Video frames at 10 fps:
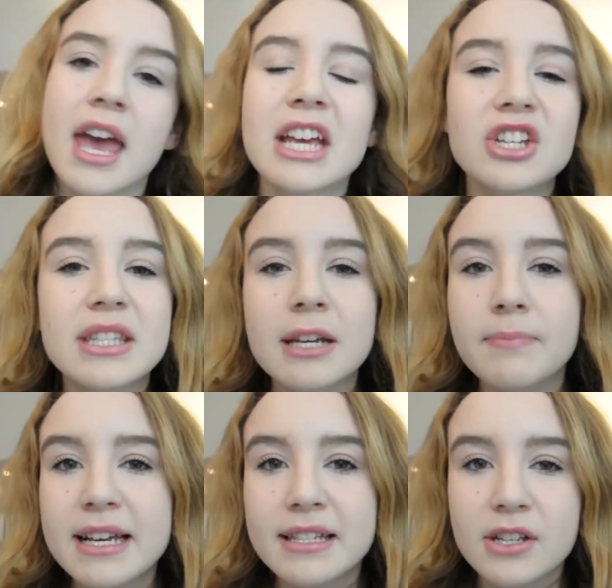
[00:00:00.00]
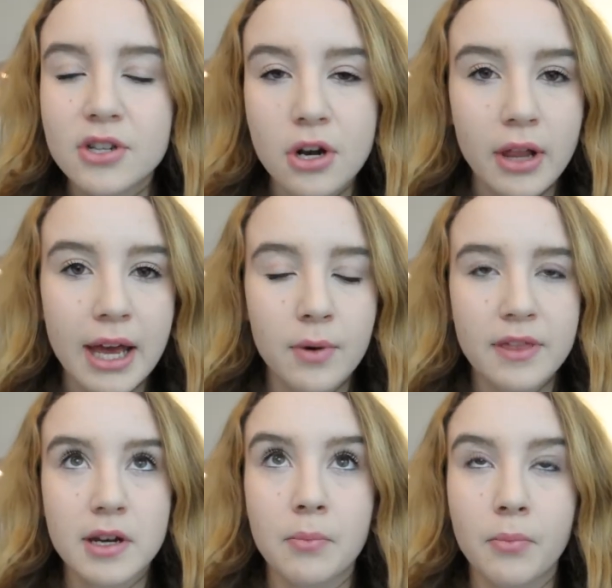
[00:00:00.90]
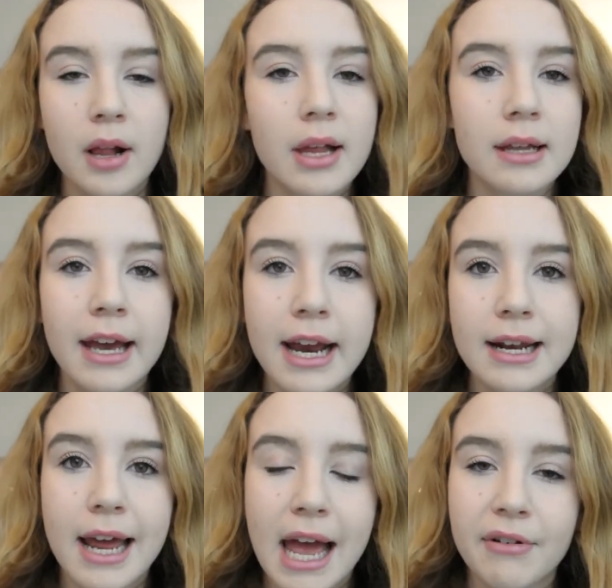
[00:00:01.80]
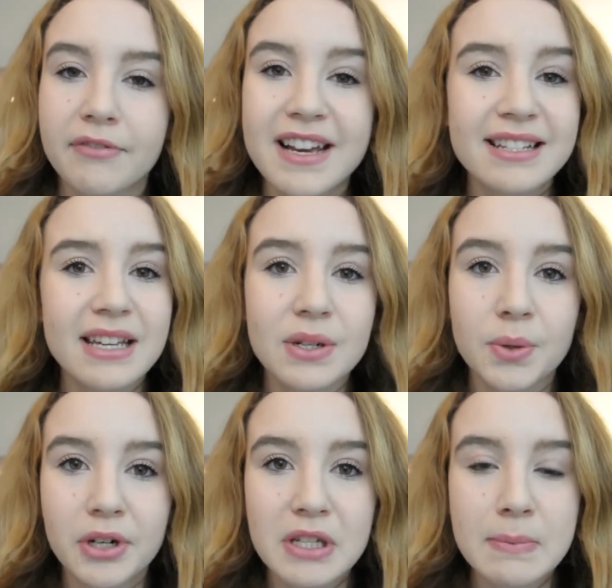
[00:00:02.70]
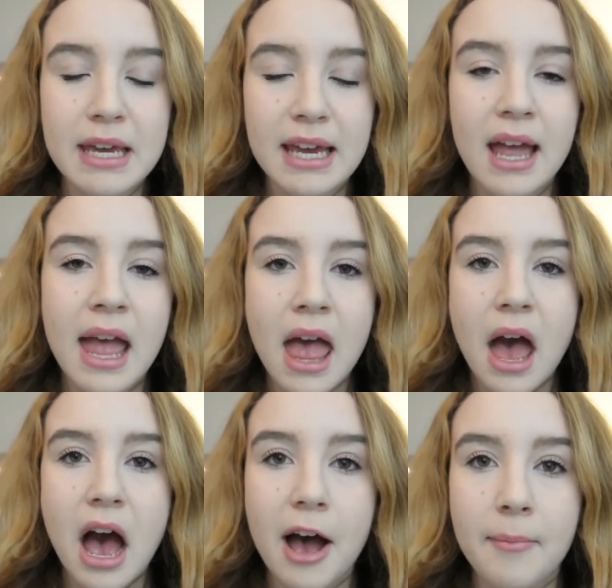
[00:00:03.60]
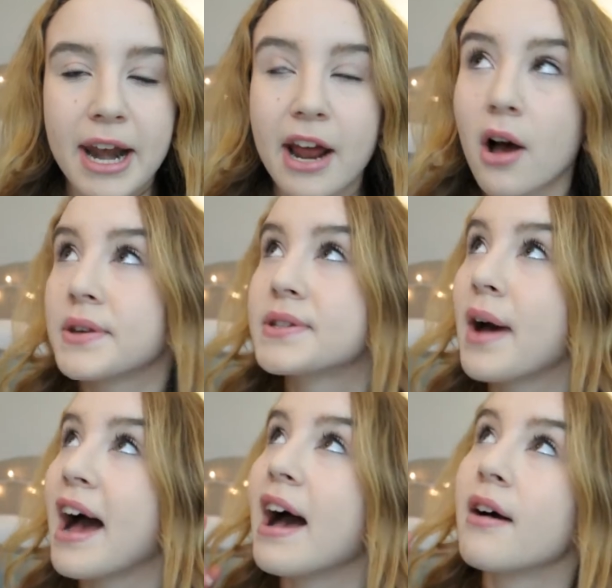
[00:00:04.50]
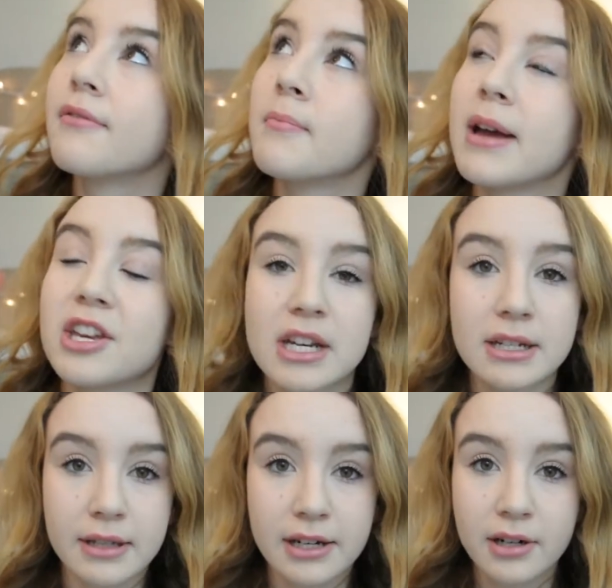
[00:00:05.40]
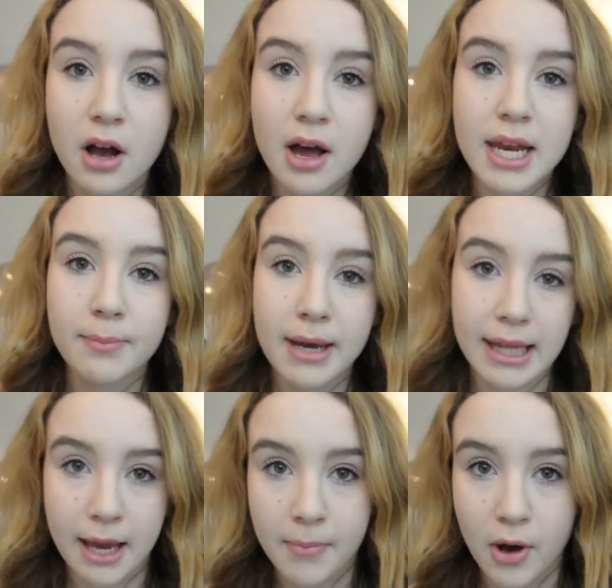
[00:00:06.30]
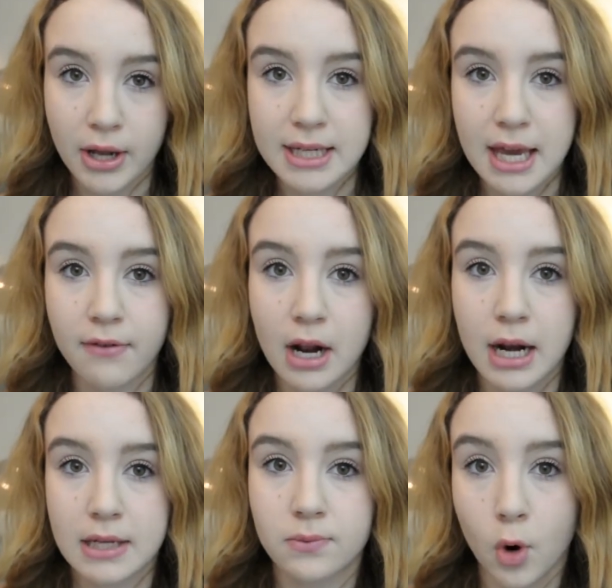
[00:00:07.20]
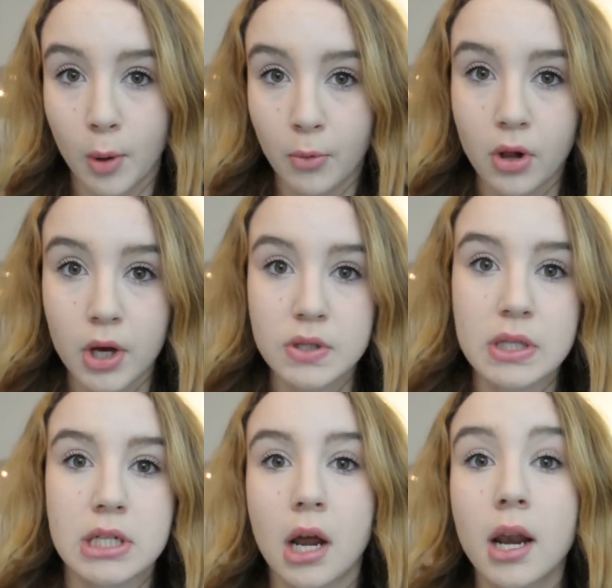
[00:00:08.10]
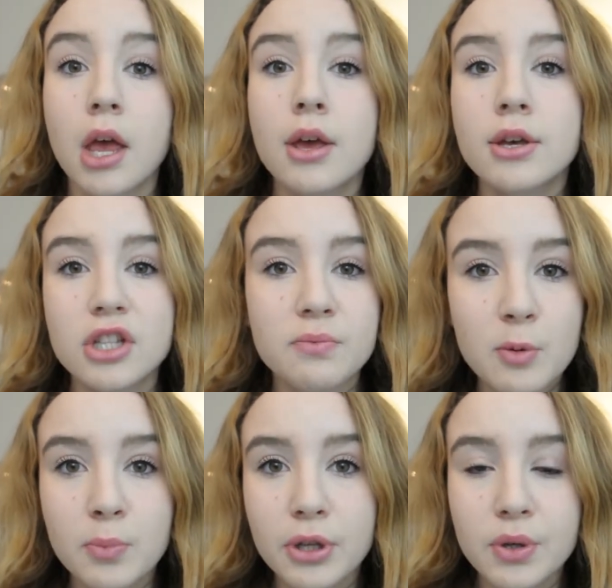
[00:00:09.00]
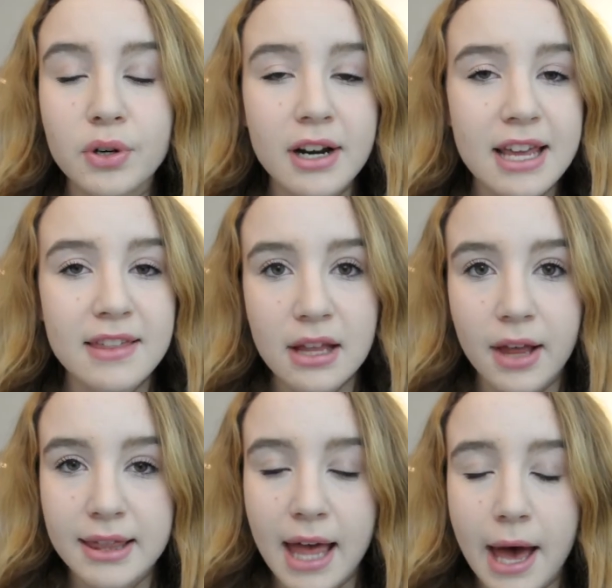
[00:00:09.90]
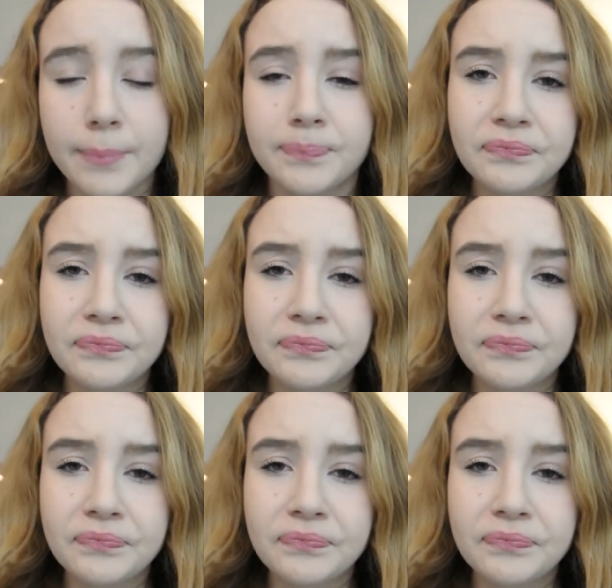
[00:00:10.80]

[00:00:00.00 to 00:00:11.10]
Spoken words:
It's just a basic studio light with an umbrella light, and I have it facing towards me, and I also have my chandelier on and my lamp on to give it a nice warm glow so it's not super blue or anything like that,